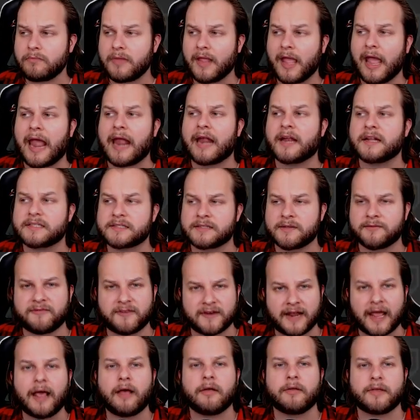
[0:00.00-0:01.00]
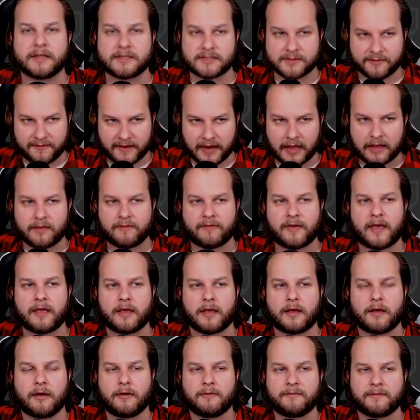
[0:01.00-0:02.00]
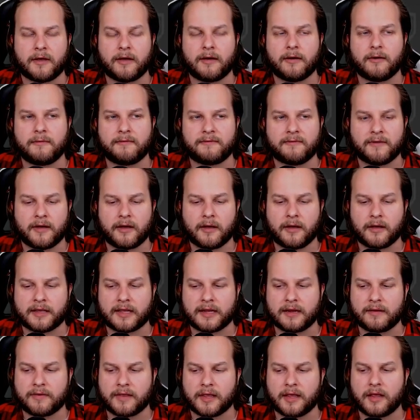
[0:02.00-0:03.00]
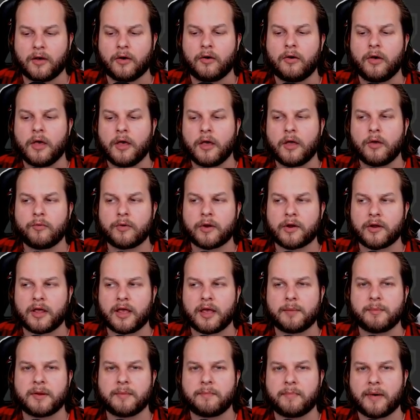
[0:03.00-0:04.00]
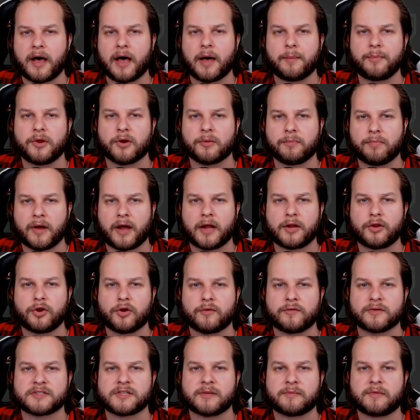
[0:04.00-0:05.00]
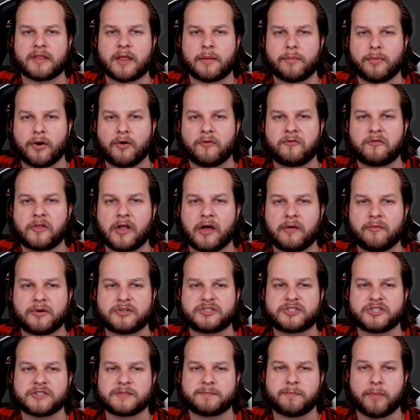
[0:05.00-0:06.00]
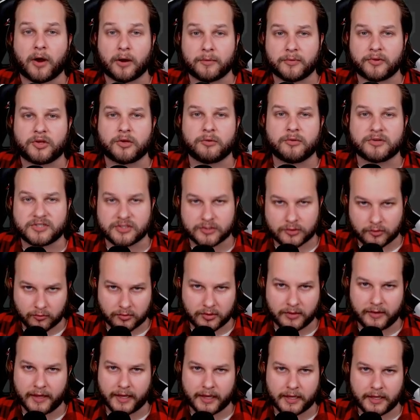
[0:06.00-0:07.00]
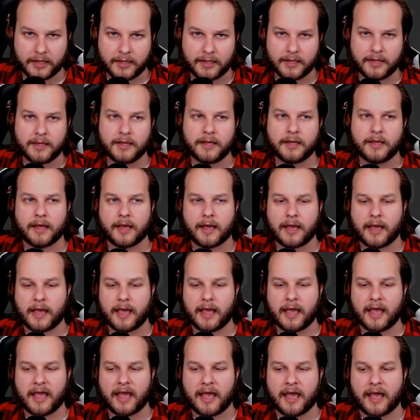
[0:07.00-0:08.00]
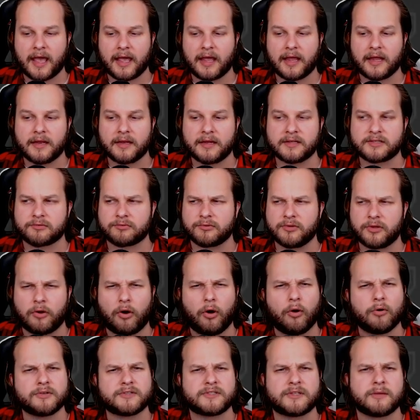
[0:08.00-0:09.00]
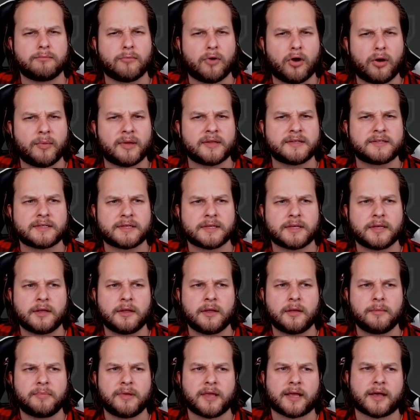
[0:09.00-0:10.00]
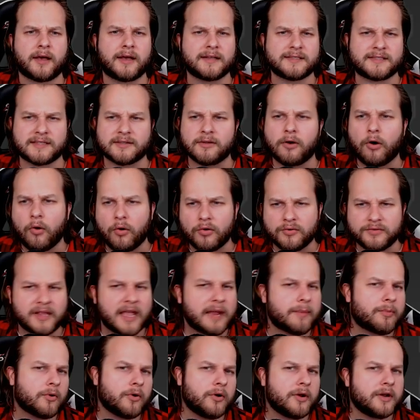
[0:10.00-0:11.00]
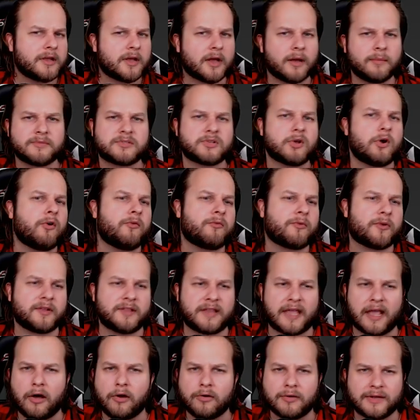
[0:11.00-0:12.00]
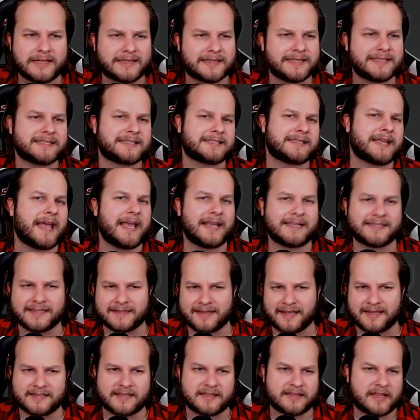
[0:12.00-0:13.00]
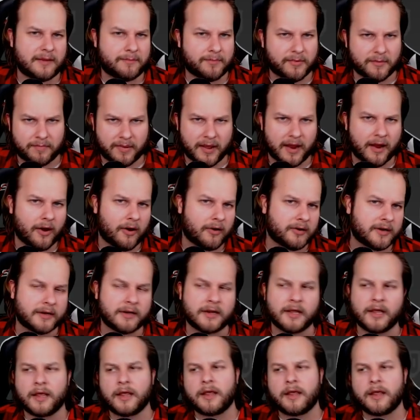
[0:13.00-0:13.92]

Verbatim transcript: and it's the finale. It's the finale of of, uh, King of the Hill, where him and Bobby are bonding over something they both love, which is barbecue, which is grilling, and it's a really wholesome moment because then the whole neighborhood comes over and they all eat these steaks and things that they prepared, and